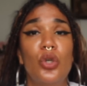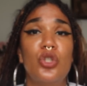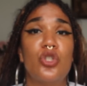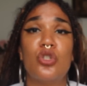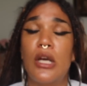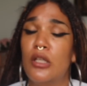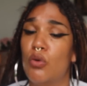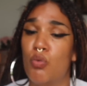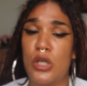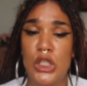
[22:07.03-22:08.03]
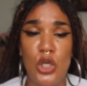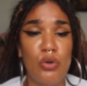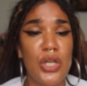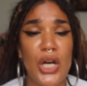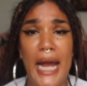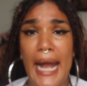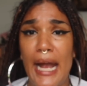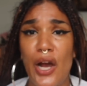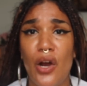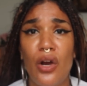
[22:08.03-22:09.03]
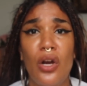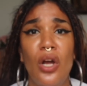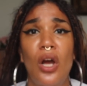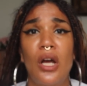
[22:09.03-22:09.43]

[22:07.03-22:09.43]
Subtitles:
So you do your hair,